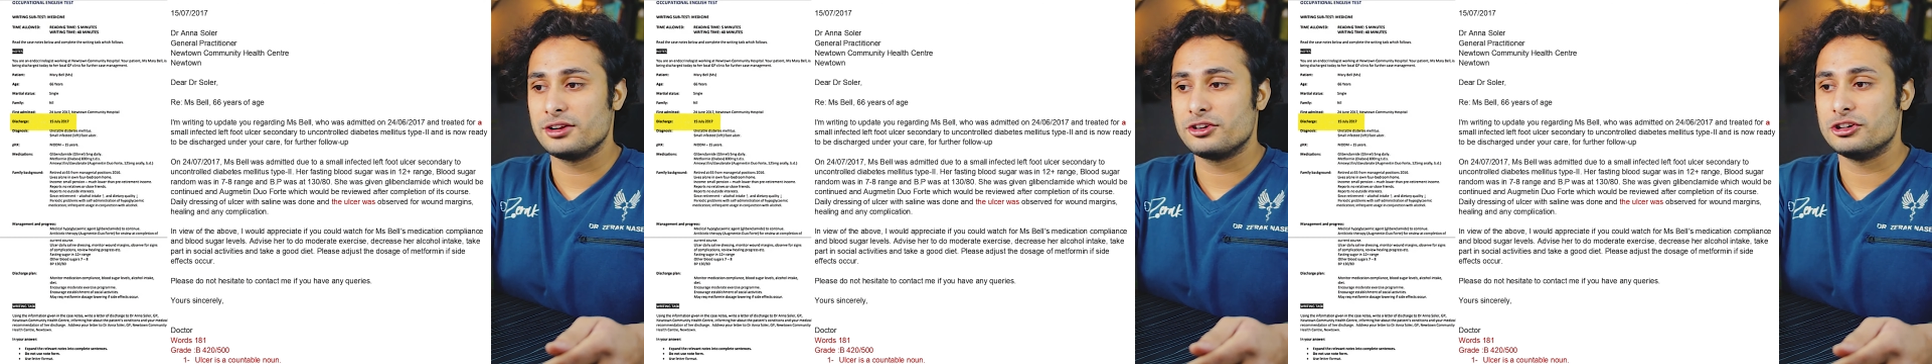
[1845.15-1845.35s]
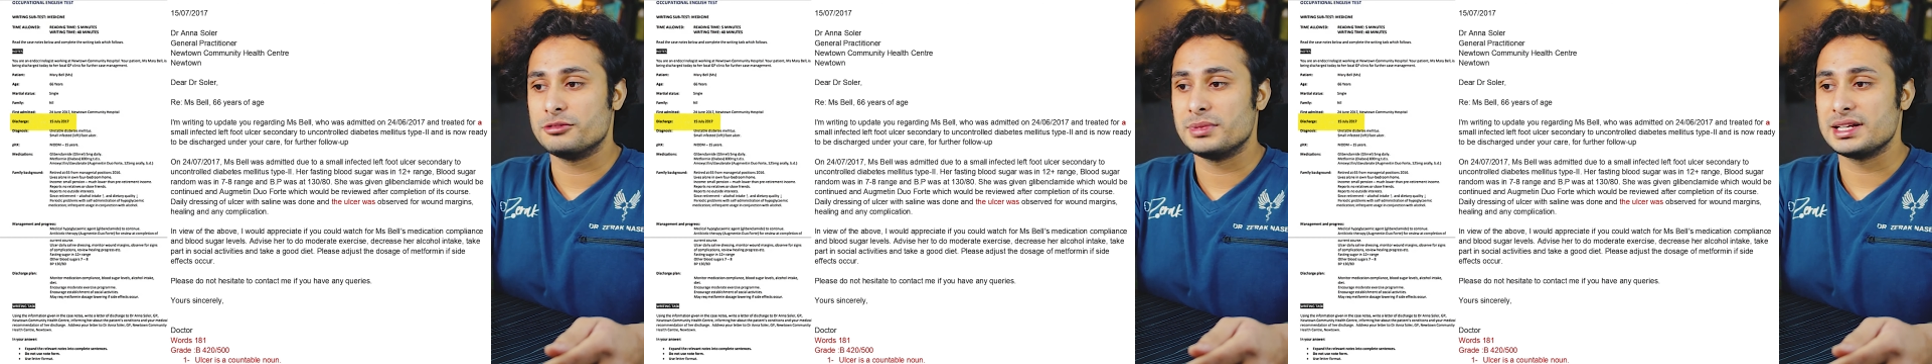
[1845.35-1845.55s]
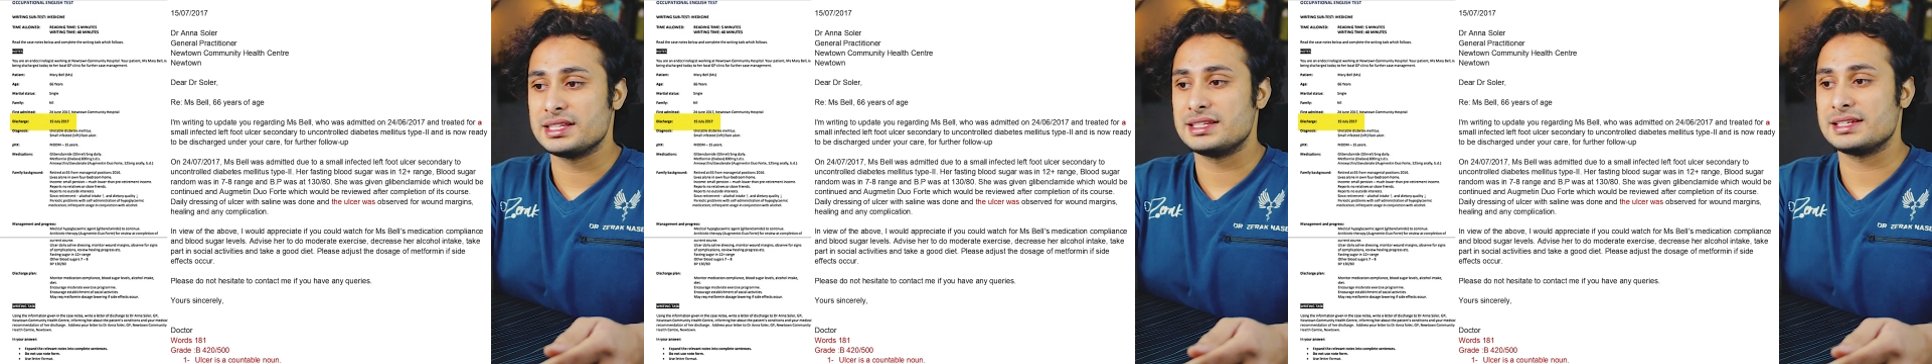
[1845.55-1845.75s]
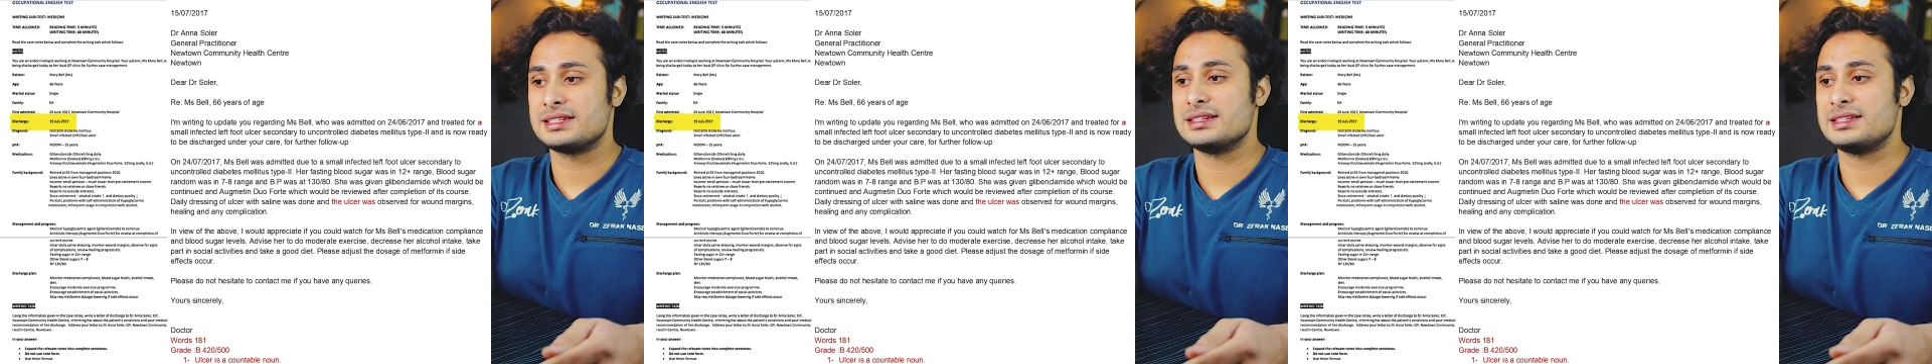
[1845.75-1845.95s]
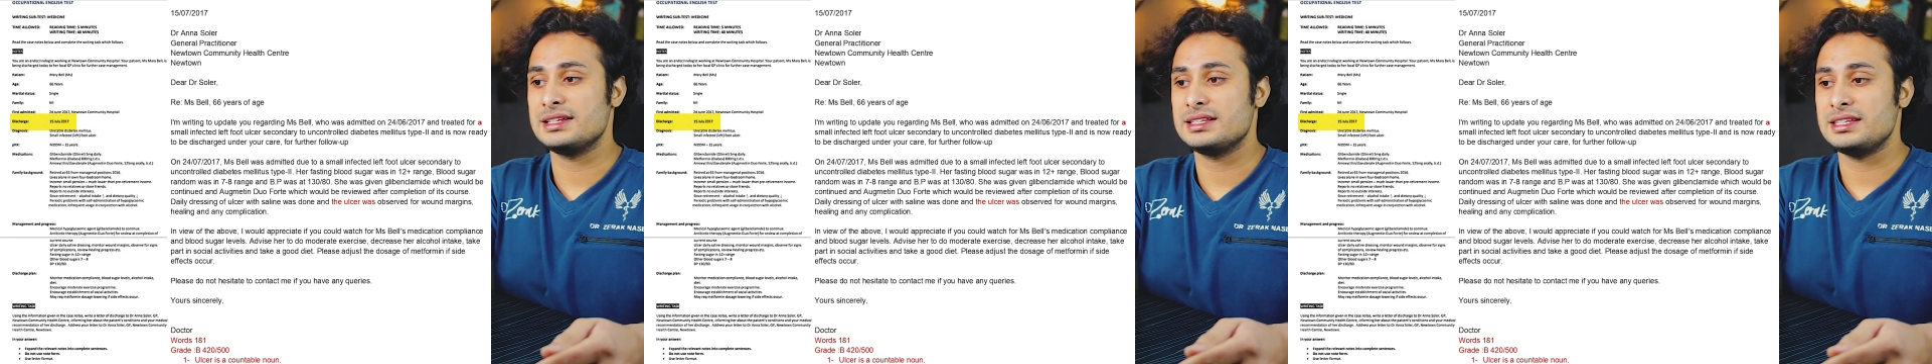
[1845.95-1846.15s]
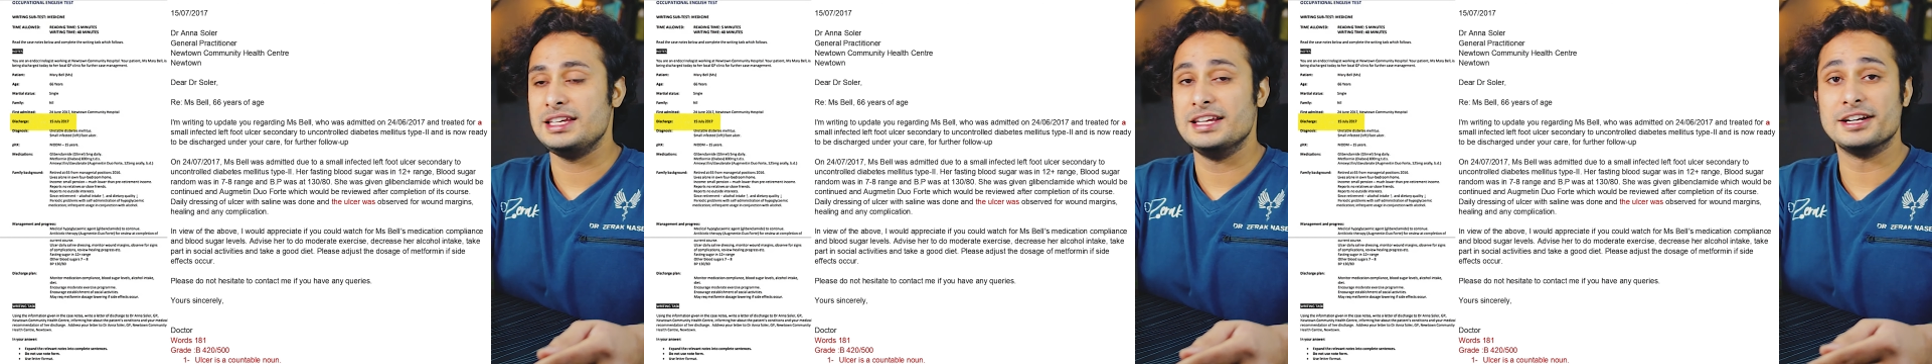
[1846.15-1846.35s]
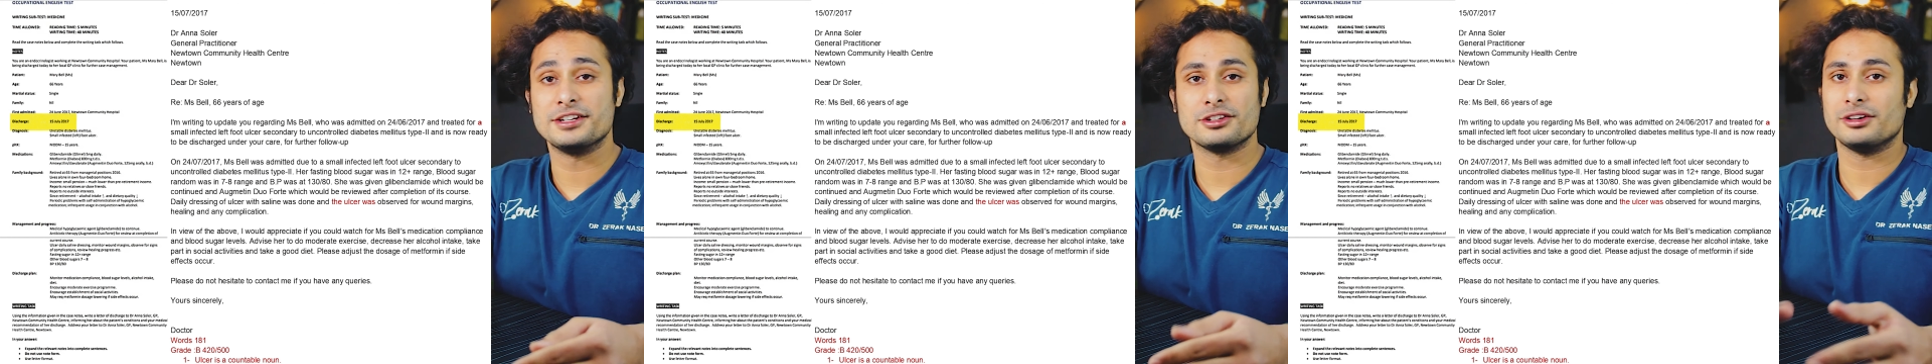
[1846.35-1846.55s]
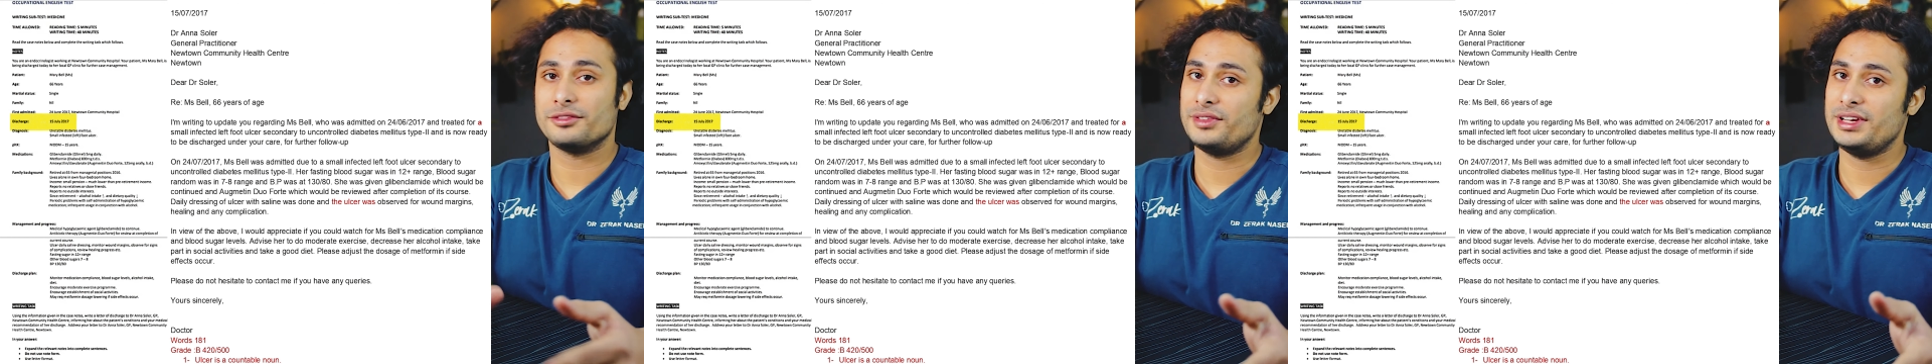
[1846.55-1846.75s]
comma 66 years
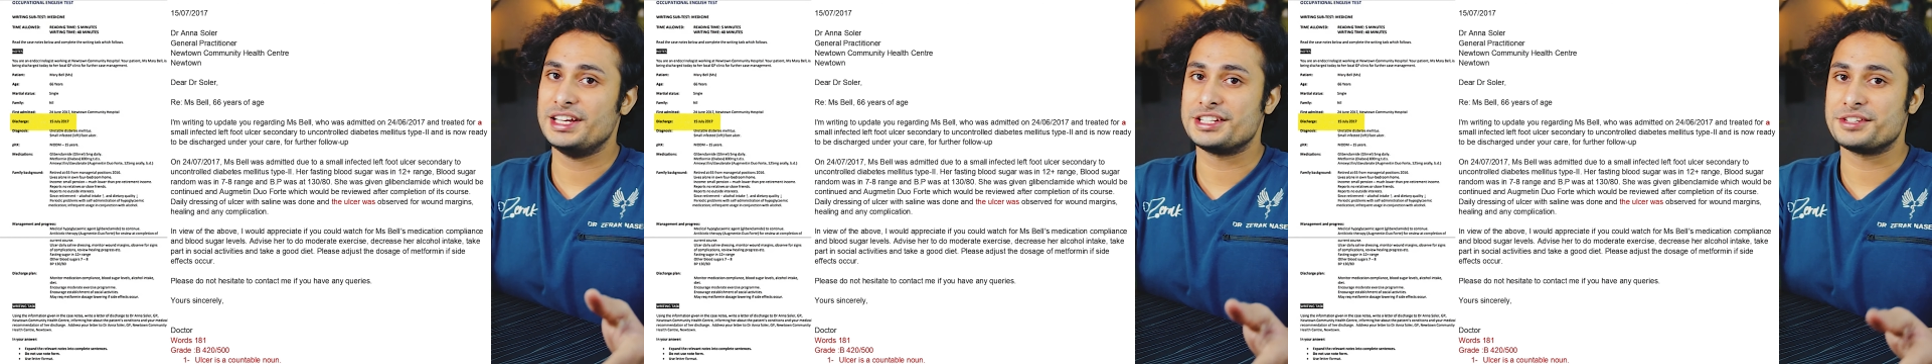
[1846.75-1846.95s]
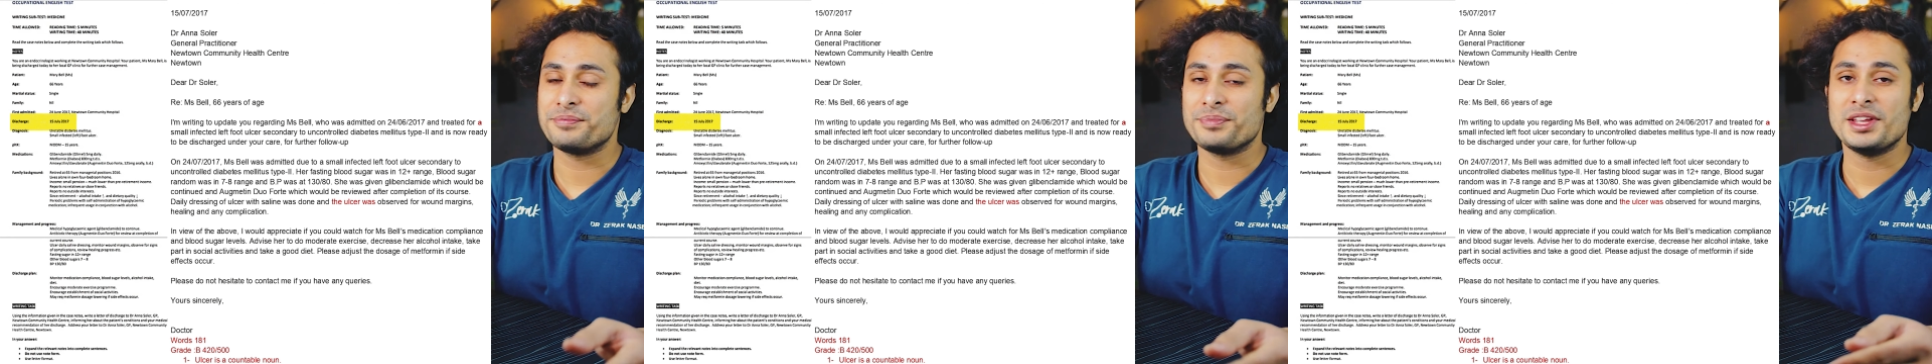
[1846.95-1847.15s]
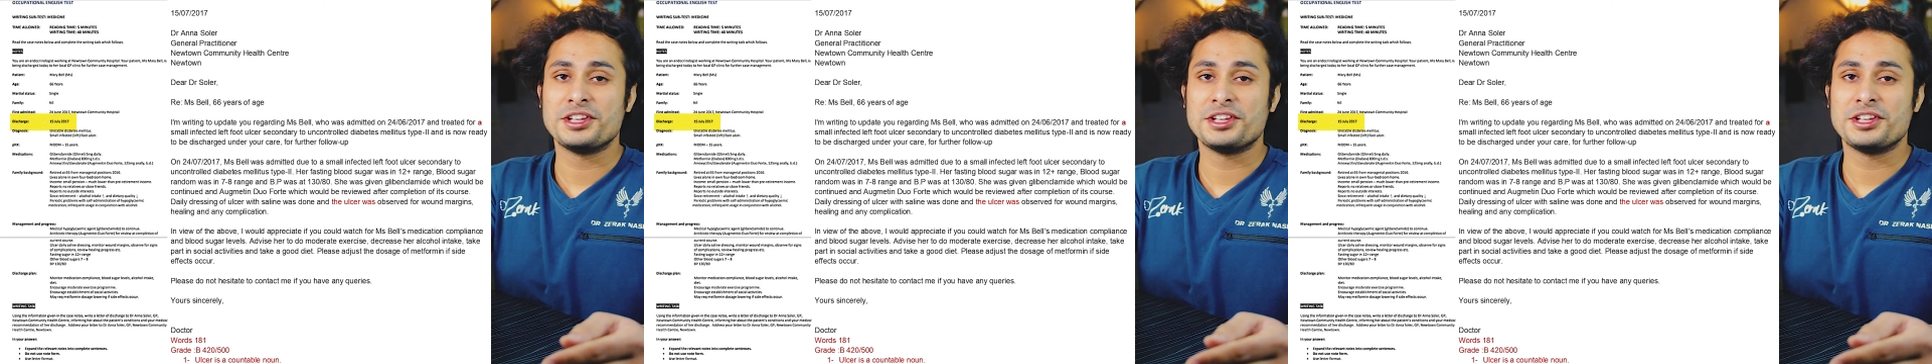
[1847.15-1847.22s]
of age.